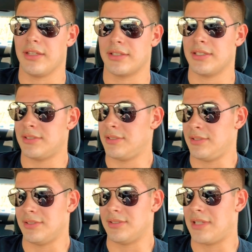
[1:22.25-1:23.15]
Like this
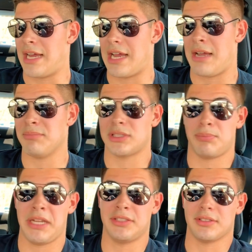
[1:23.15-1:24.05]
is I, I'm
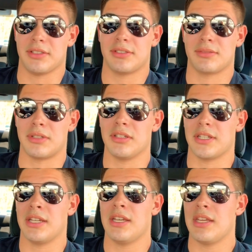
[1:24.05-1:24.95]
speechless,
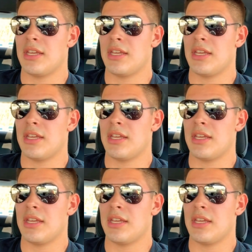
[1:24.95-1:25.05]
really.